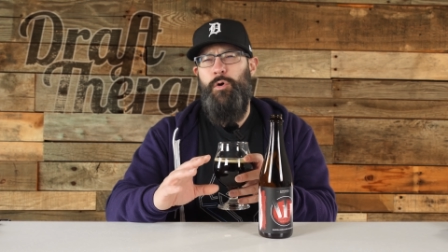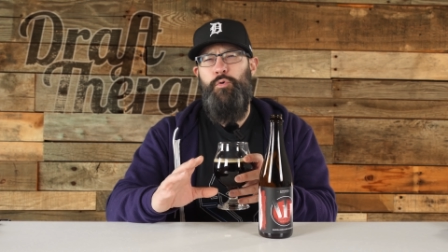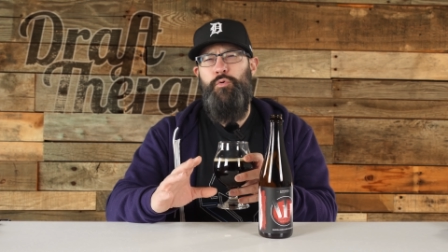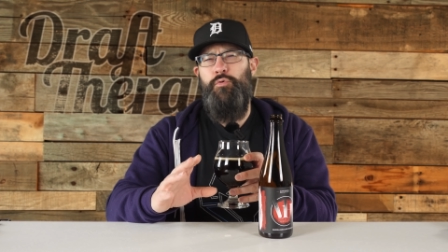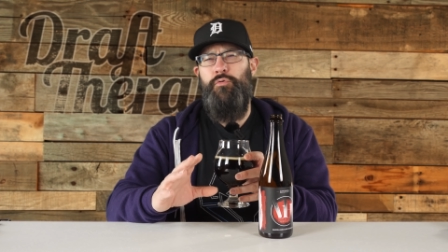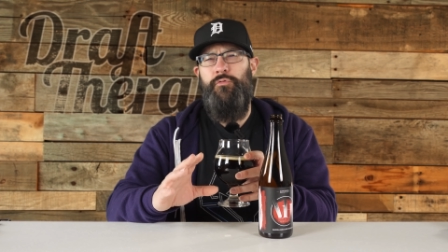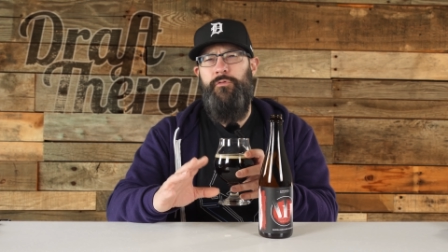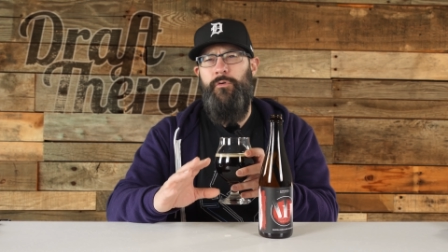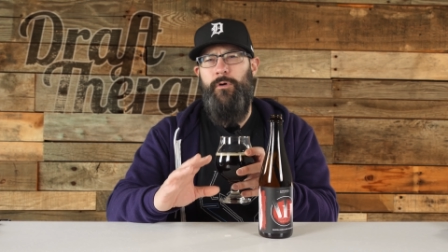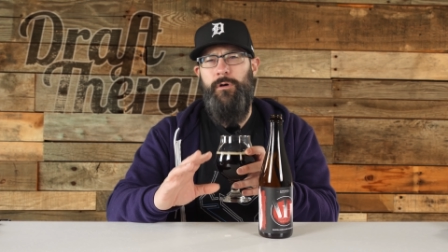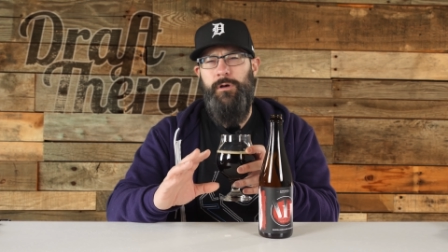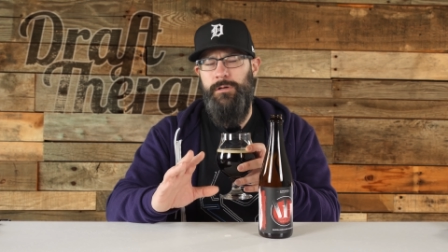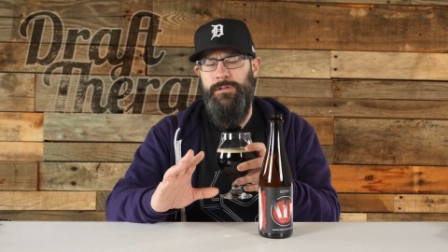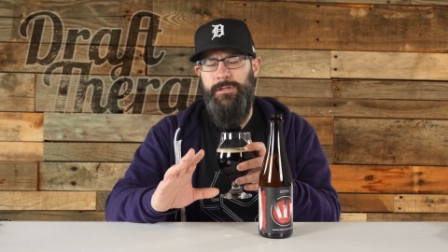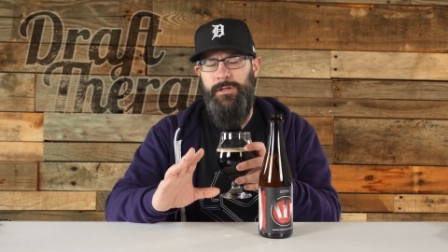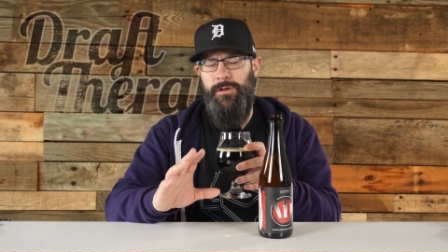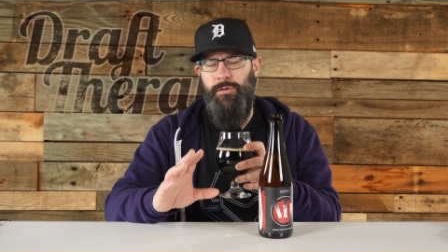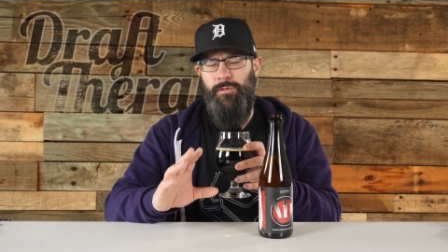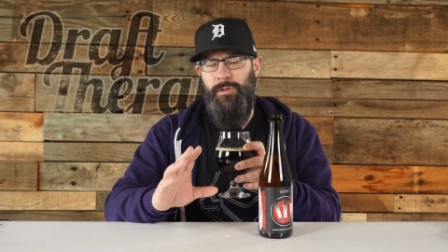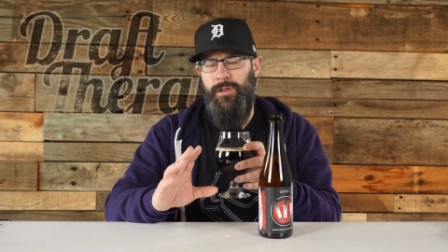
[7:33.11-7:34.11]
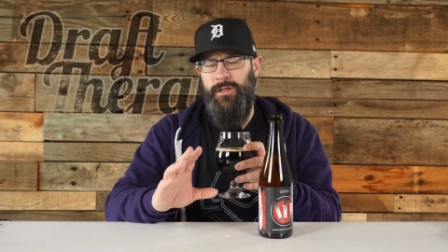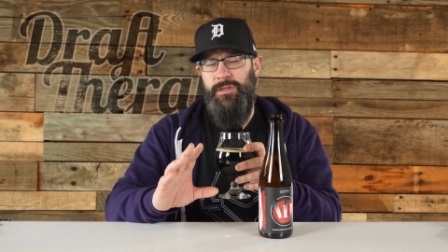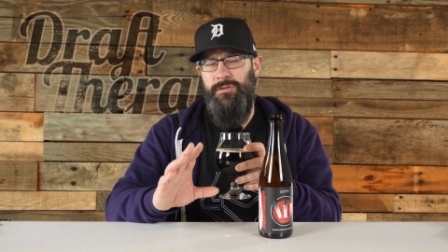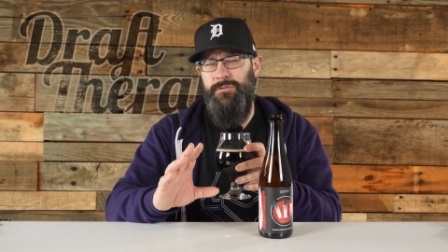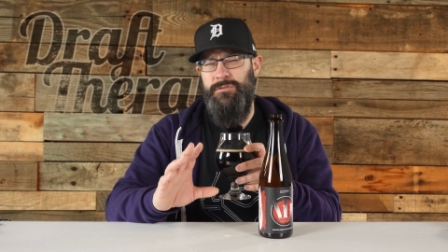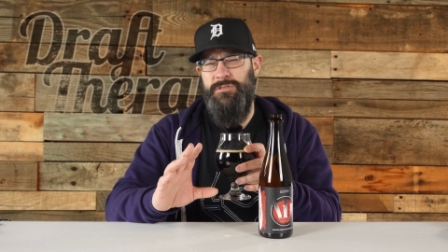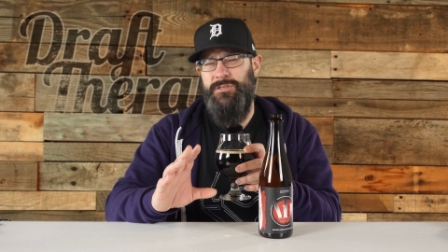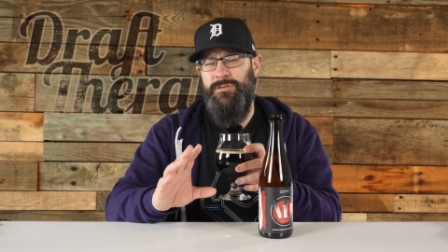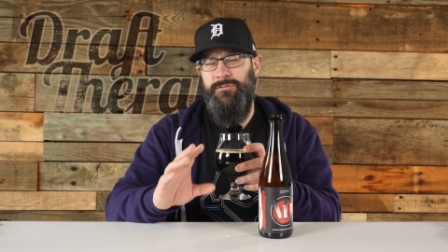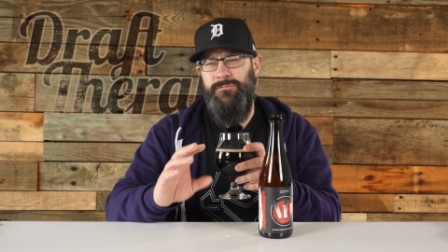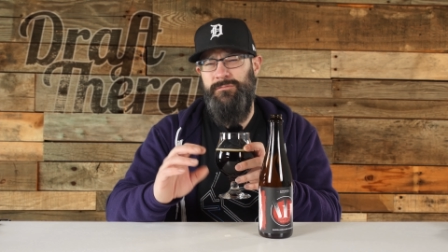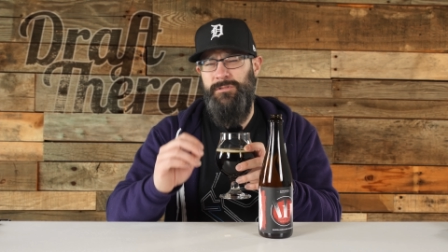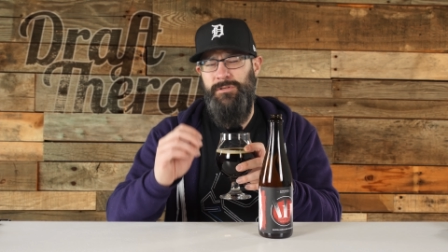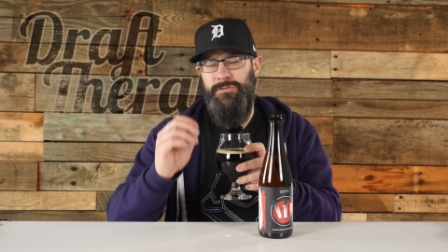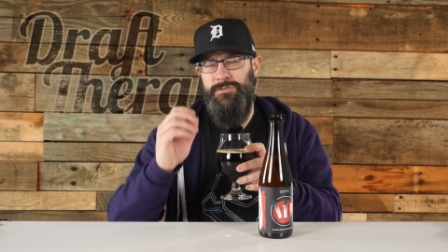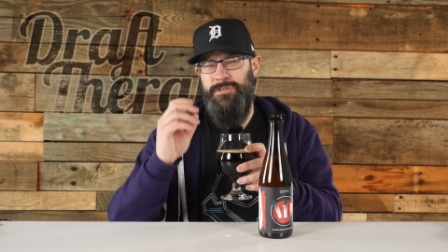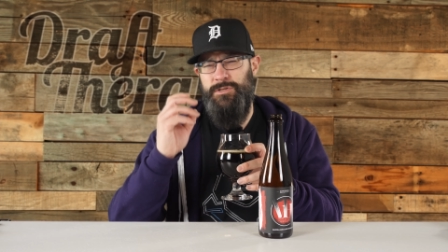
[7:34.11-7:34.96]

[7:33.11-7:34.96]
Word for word: oh, you know, like you, you